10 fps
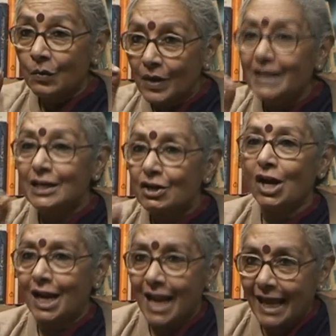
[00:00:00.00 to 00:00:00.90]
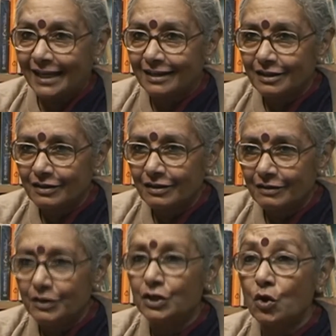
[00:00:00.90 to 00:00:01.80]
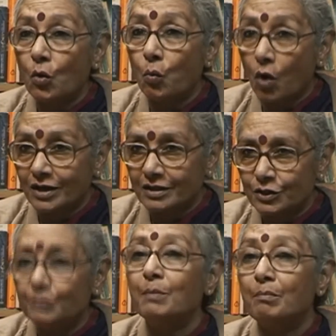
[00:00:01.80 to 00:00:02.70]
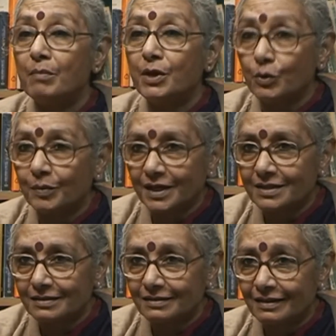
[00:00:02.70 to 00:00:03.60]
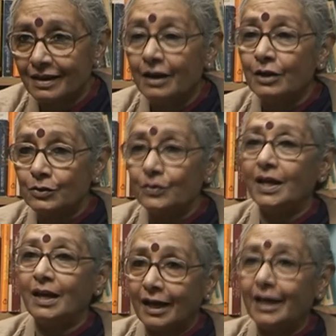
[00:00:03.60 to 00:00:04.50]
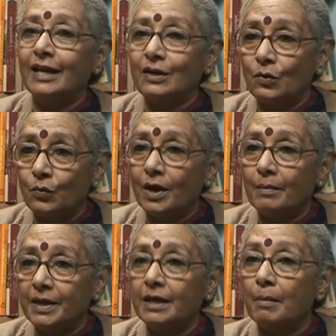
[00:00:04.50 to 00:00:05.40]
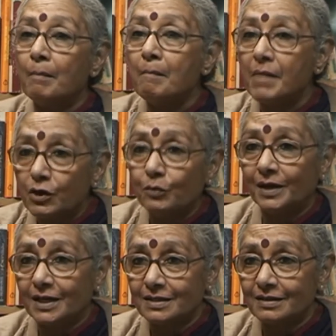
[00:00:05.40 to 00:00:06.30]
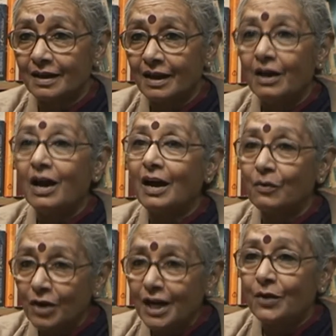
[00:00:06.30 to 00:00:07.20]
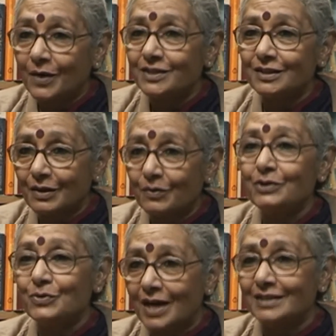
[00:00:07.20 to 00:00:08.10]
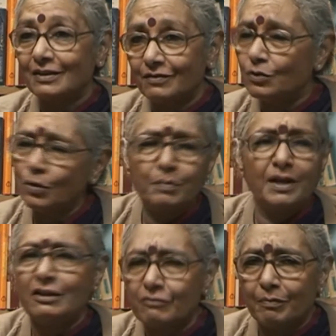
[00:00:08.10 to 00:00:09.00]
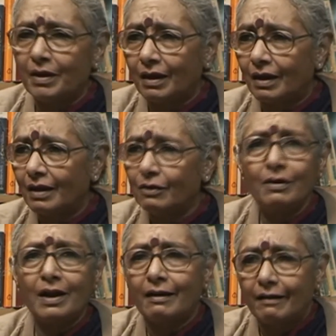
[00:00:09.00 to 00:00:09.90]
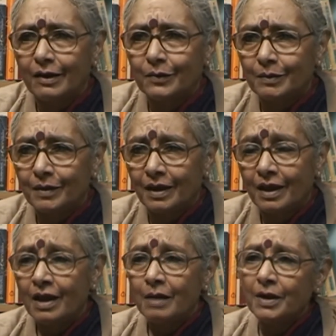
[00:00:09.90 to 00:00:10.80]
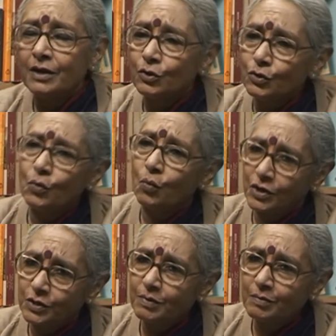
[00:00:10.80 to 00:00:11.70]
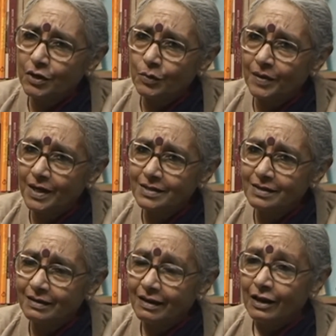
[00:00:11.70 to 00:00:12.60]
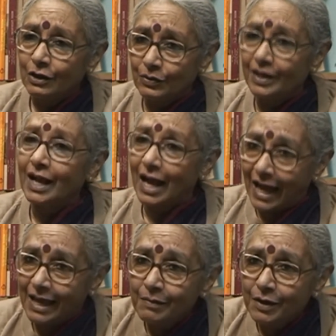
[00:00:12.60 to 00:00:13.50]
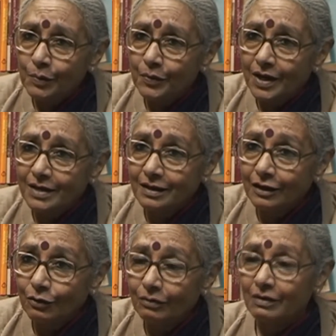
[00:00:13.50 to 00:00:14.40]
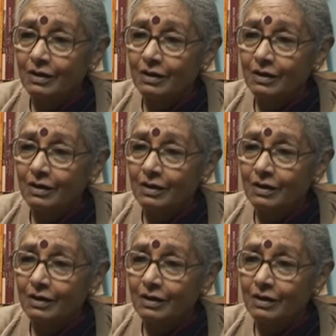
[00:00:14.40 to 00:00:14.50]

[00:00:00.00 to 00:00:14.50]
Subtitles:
we did not want to be manipulated. Today again we are being manipulated. Only question I want to ask you, don't believe me, don't agree with me, but do you want to be manipulated? You think I am manipulating you?